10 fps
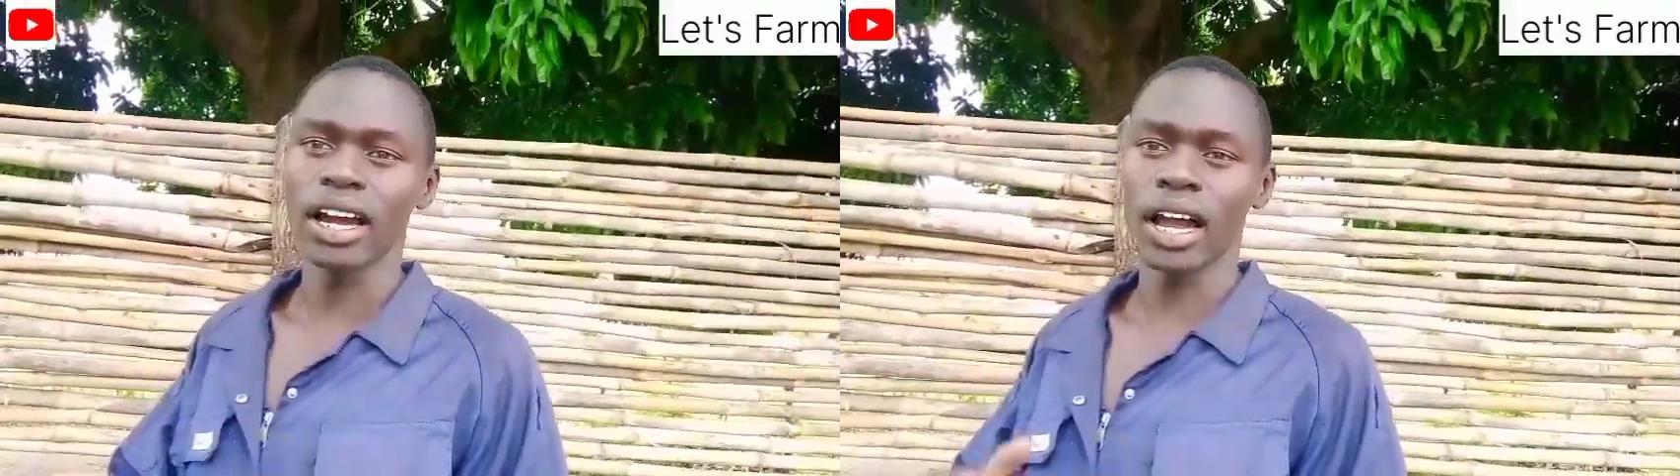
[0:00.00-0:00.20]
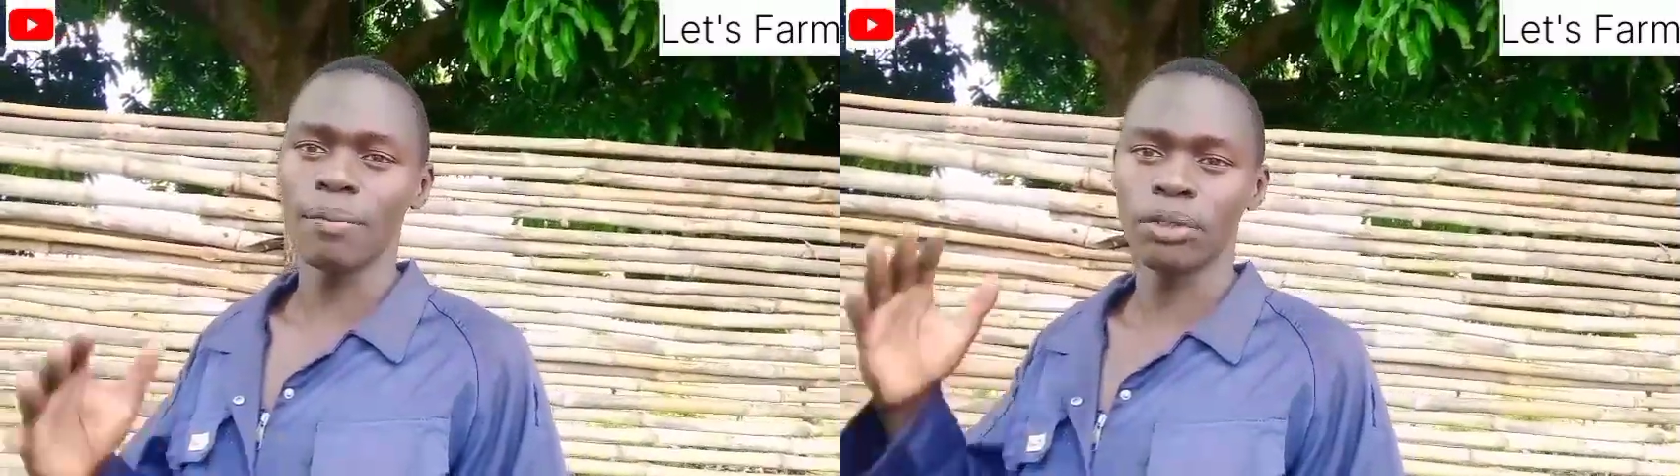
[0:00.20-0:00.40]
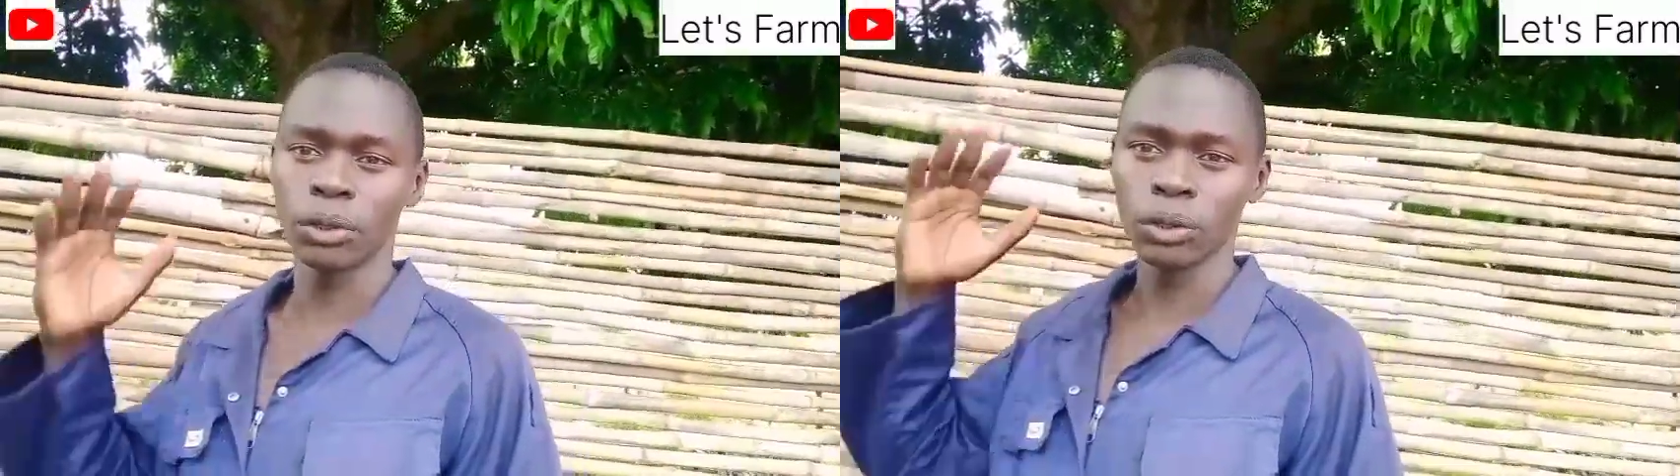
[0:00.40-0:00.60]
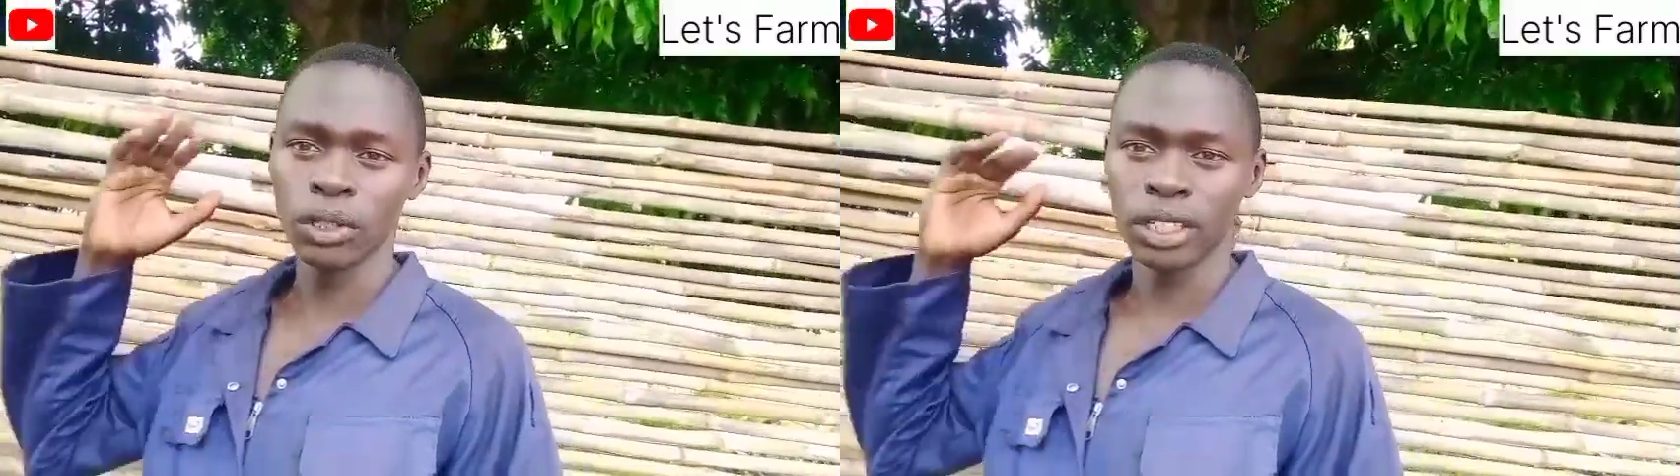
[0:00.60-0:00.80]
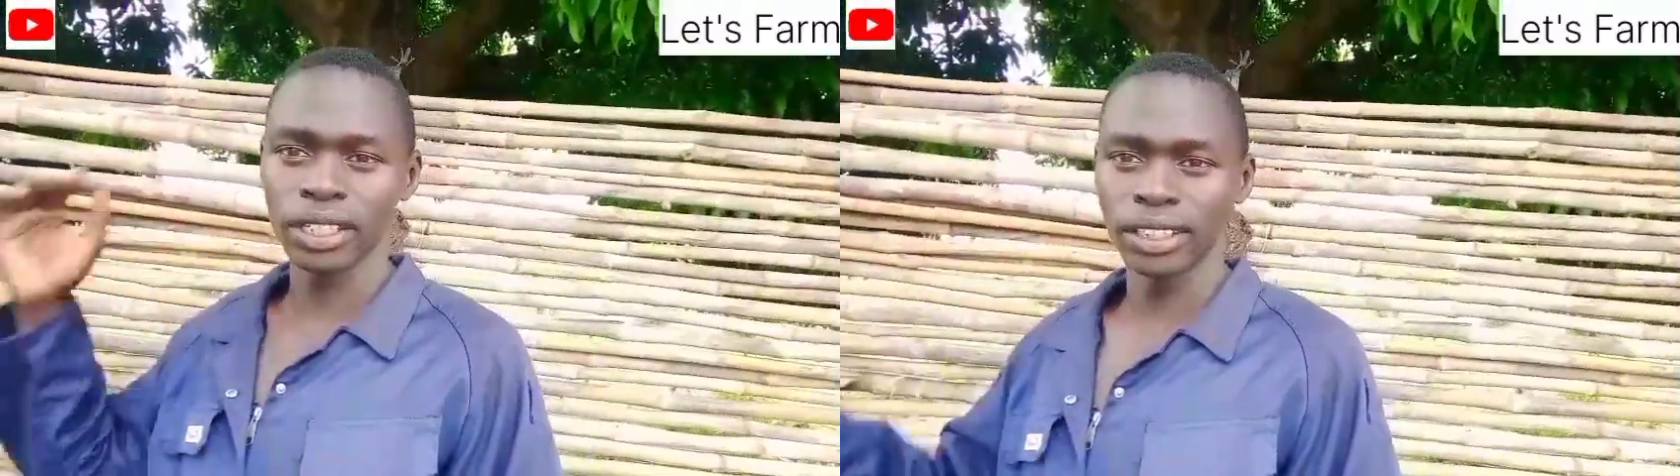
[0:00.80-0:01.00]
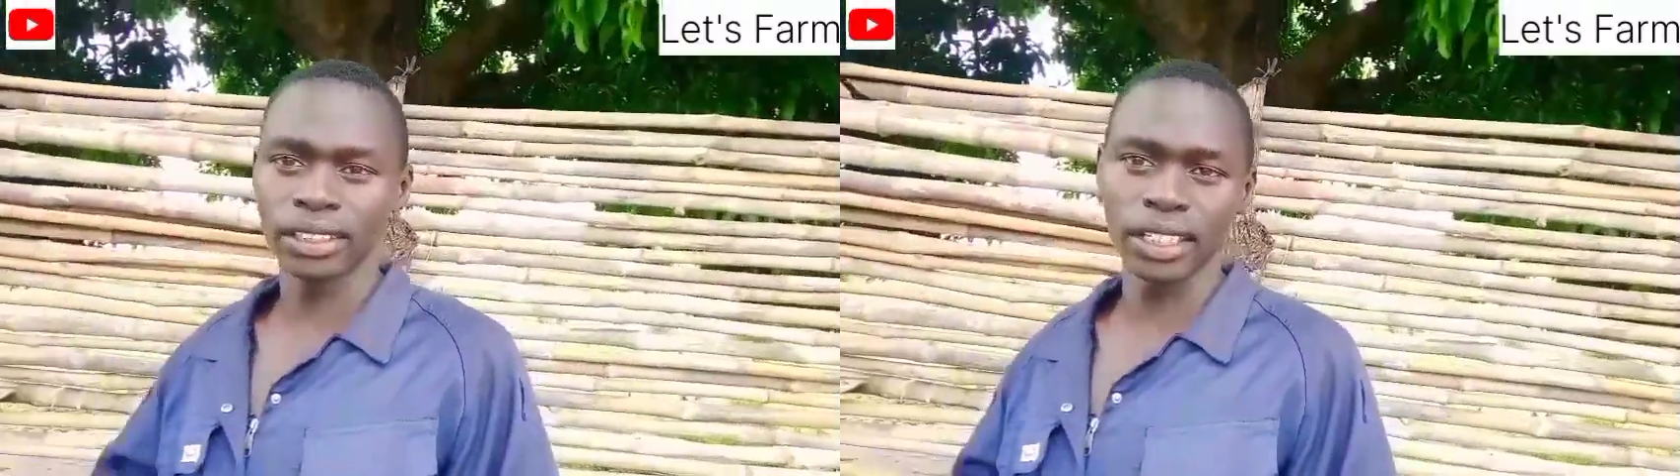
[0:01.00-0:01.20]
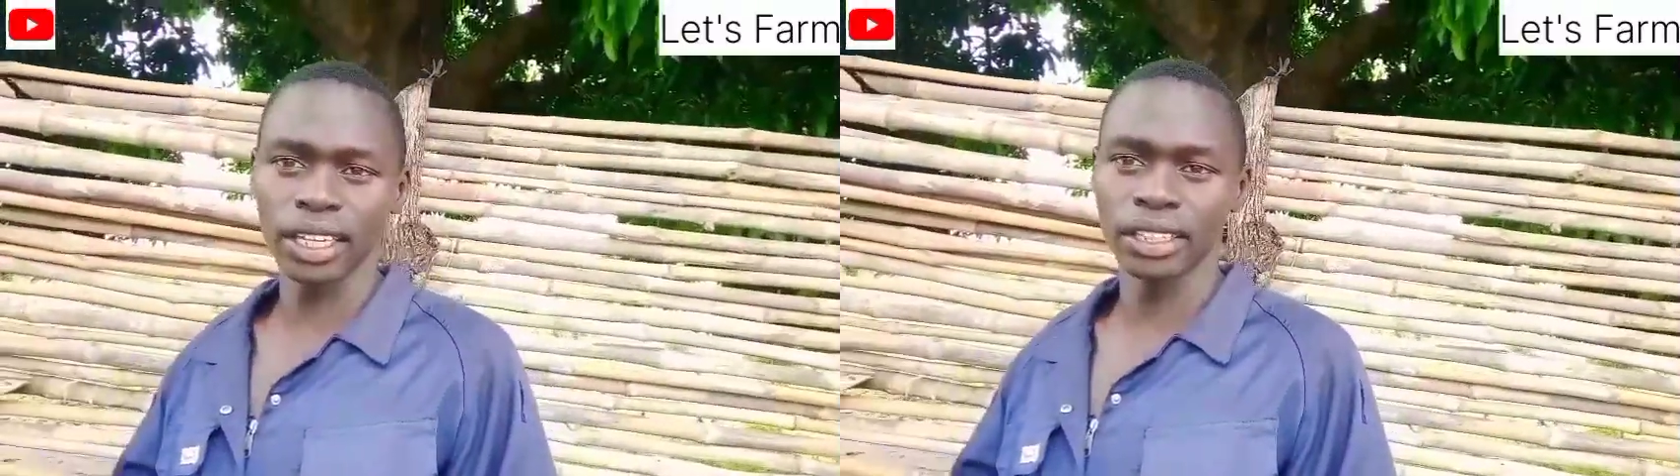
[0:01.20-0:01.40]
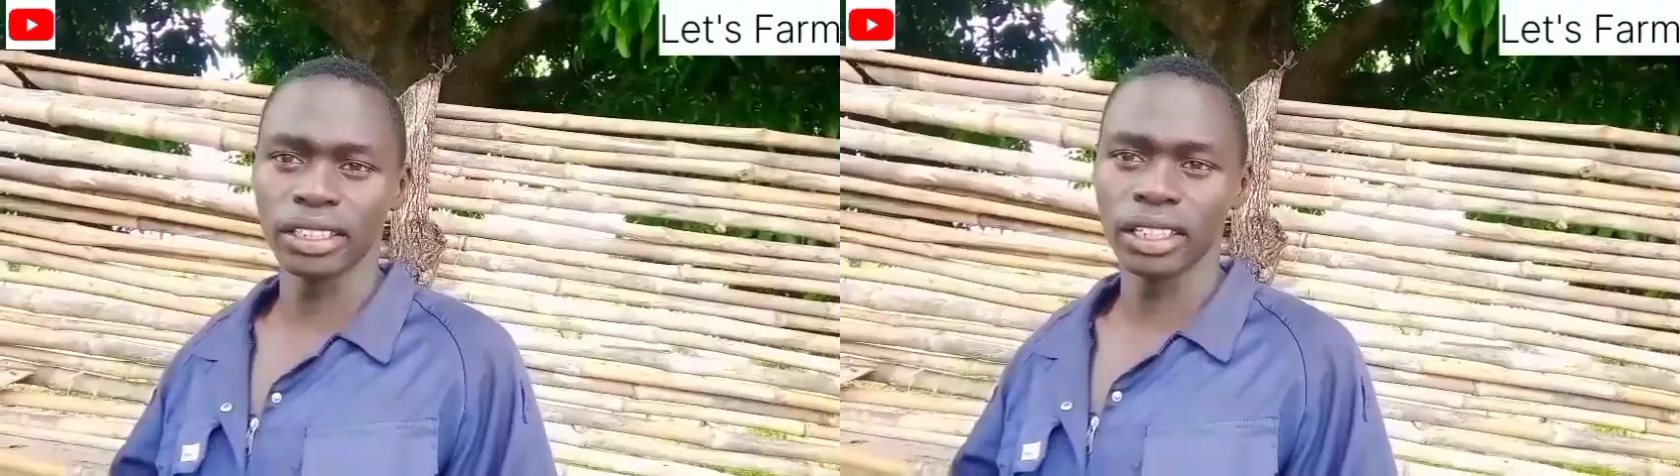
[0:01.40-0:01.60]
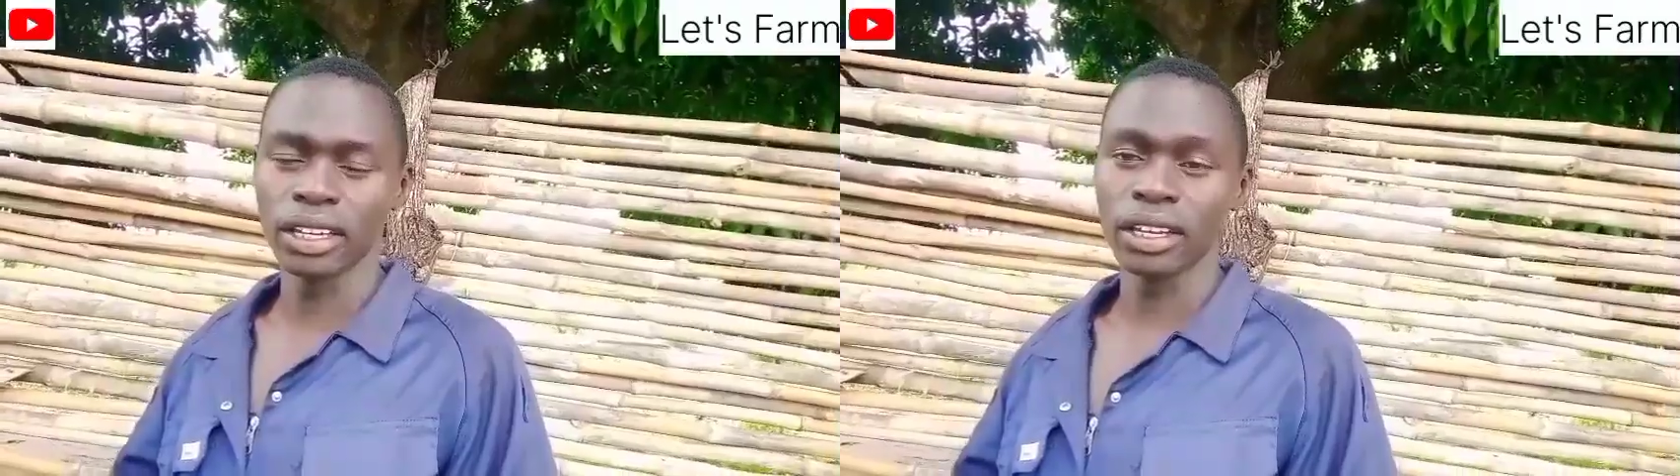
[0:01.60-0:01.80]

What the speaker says: up to this age.